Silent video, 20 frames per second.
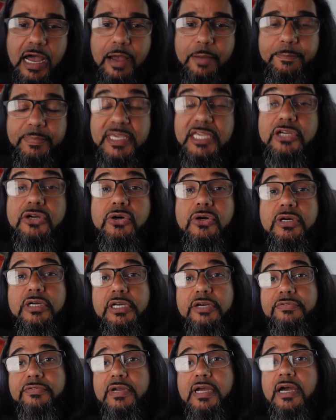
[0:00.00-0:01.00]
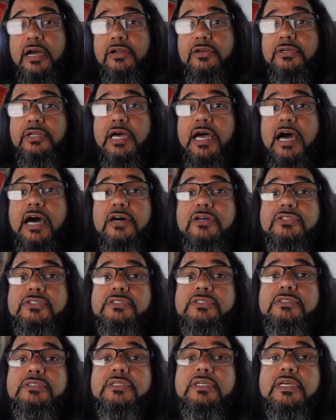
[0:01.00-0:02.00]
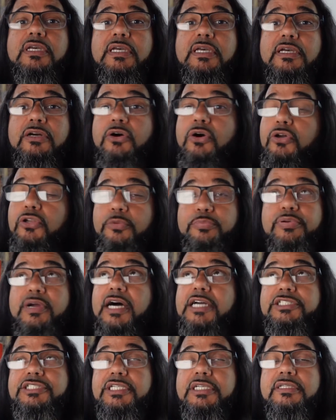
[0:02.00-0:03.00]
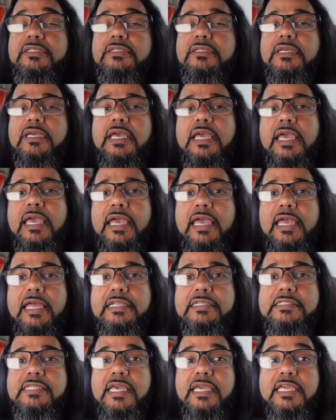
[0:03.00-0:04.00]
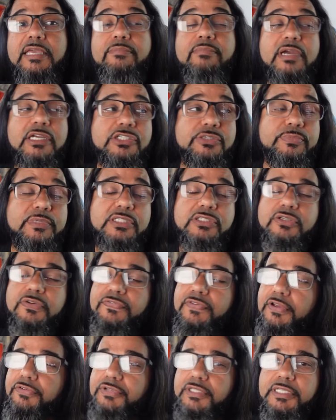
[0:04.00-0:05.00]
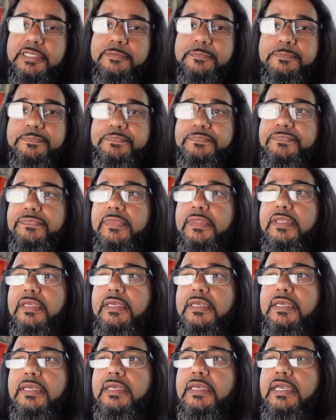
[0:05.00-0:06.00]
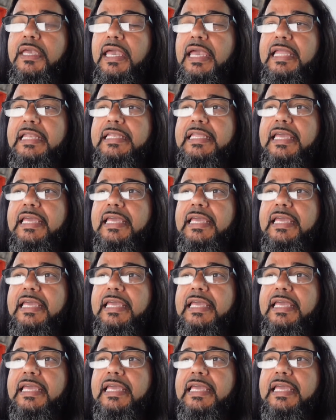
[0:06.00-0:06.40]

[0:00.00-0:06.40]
me going around the house or the project and taking measurements of everything. And